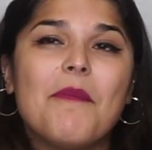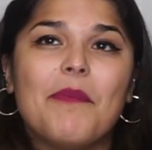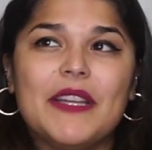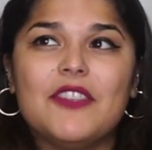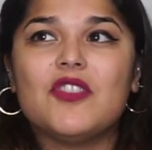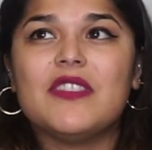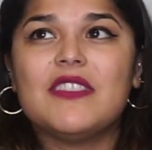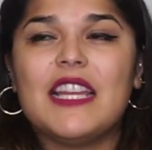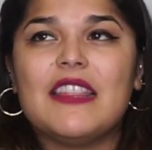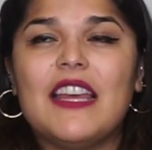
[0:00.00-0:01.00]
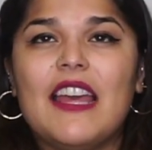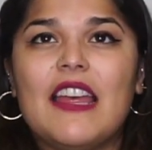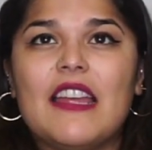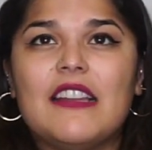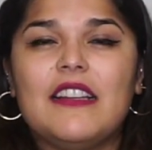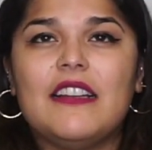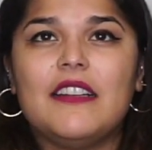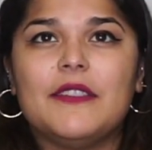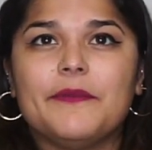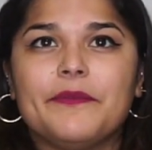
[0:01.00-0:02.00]
But she said that
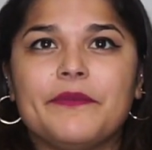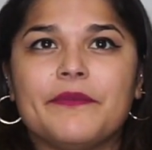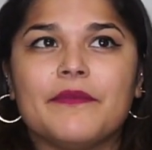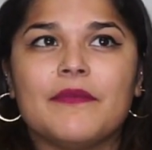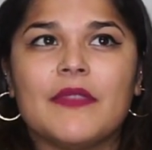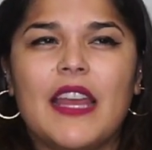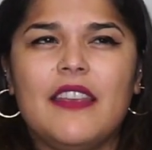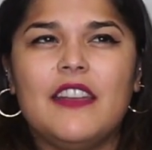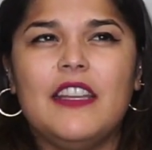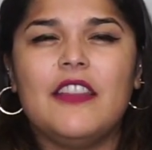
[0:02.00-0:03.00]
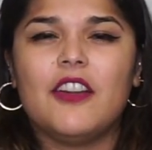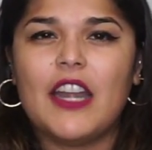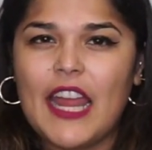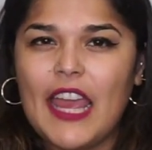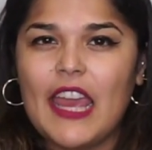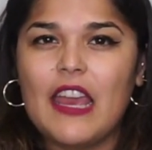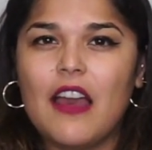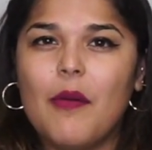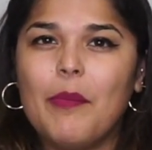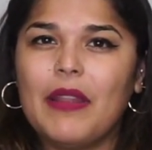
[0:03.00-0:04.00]
I could either A,
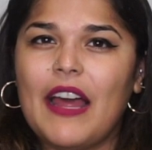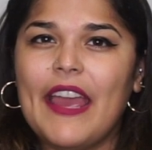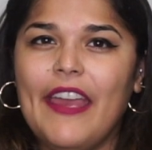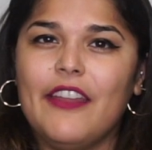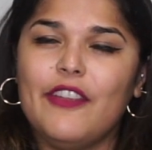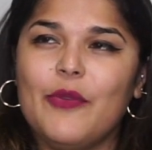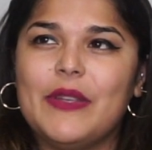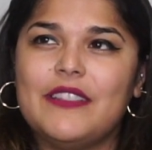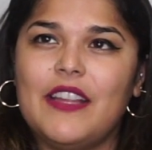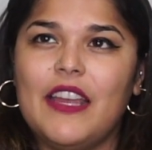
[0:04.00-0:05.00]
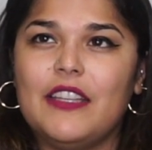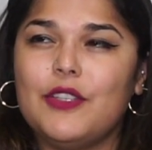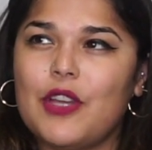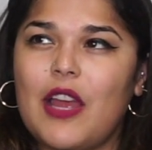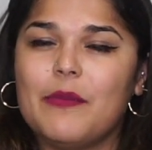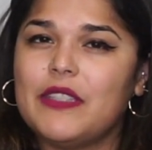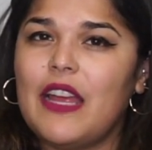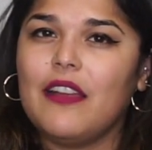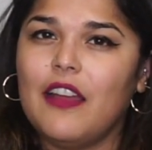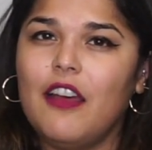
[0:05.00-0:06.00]
apply at
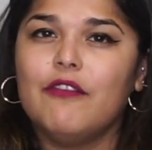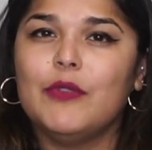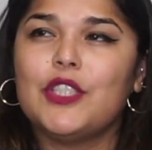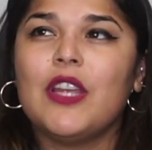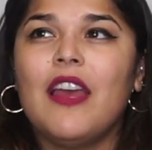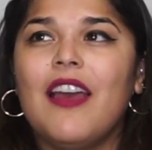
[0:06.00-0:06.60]
usajobs.gov, which